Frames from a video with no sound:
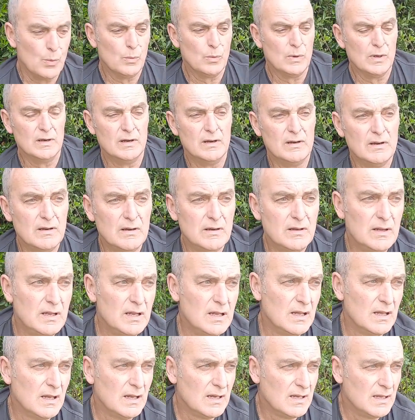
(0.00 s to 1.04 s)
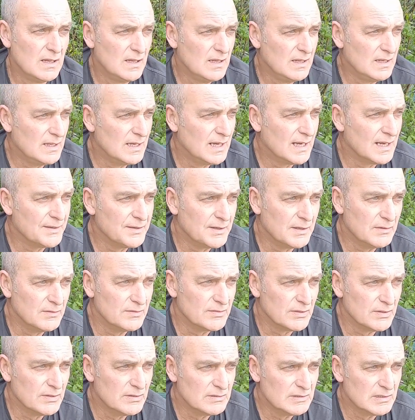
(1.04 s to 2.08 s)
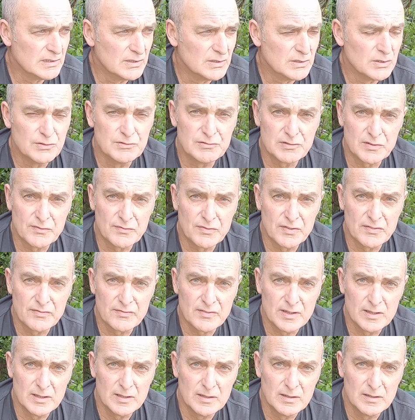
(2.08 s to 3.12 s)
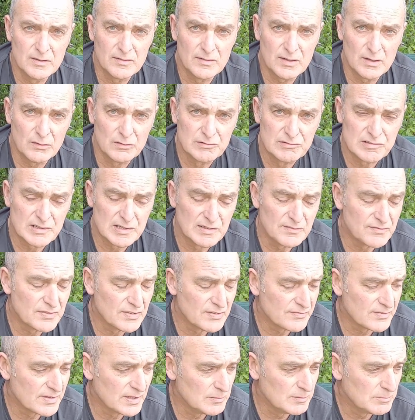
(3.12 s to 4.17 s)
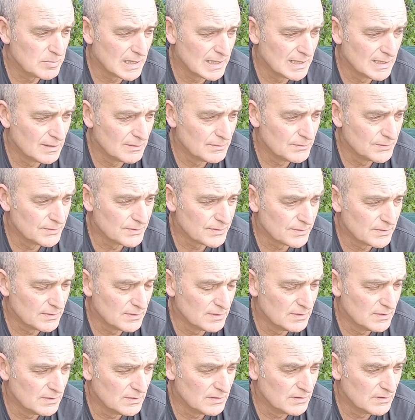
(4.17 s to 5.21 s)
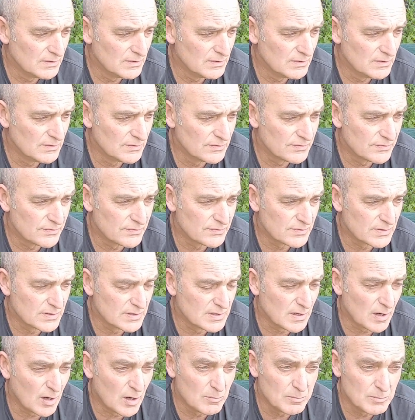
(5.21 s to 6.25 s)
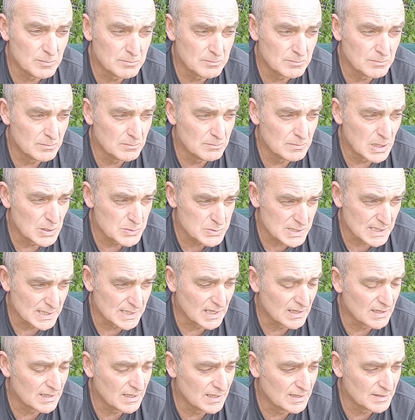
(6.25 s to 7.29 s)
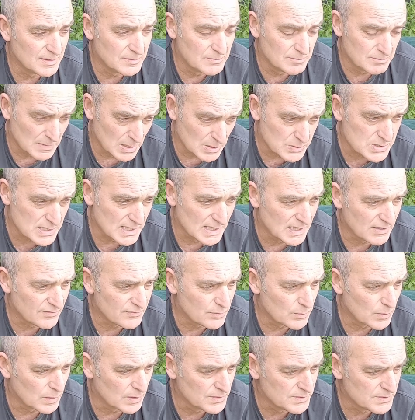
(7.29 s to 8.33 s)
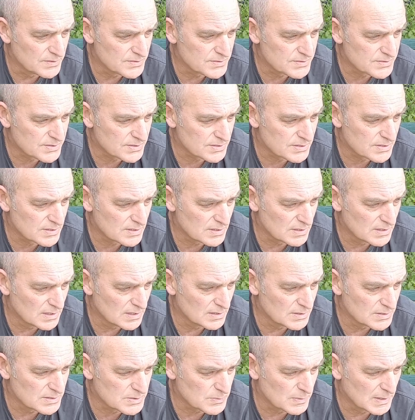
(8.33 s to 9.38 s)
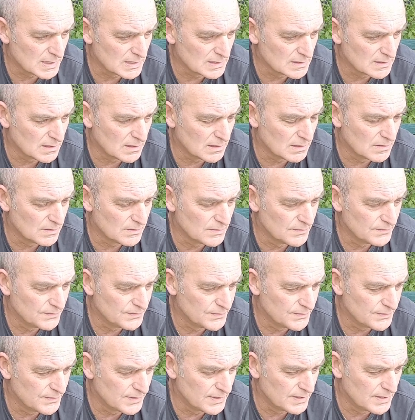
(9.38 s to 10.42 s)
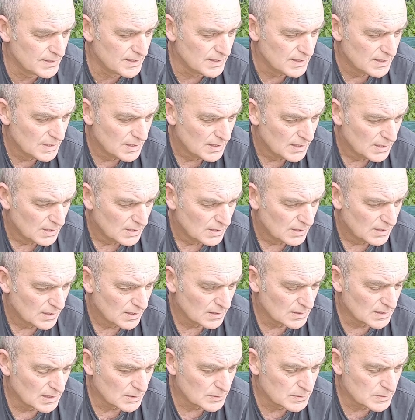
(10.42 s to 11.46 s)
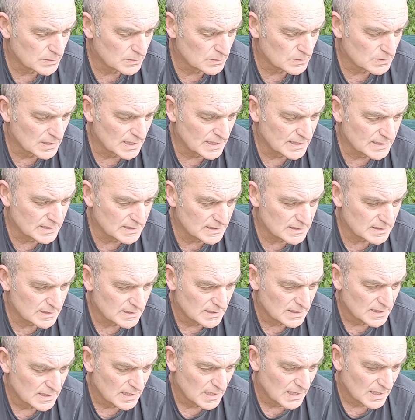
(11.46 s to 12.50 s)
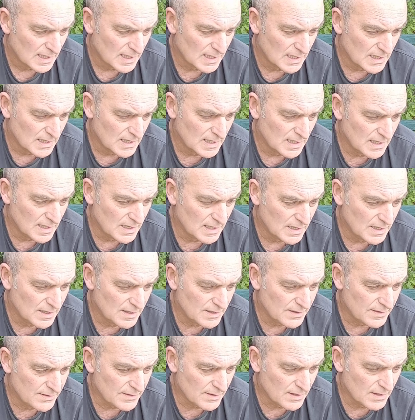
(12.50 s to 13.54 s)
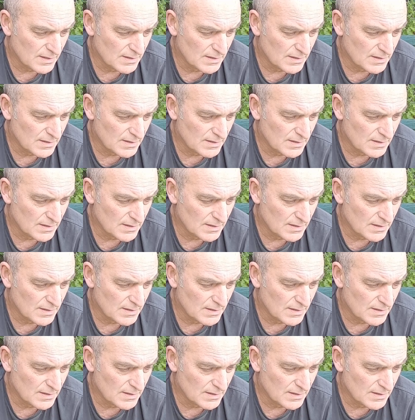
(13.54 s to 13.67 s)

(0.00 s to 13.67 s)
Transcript: where I had over 115 pound of carp, mostly F1s as well, on a local lake, and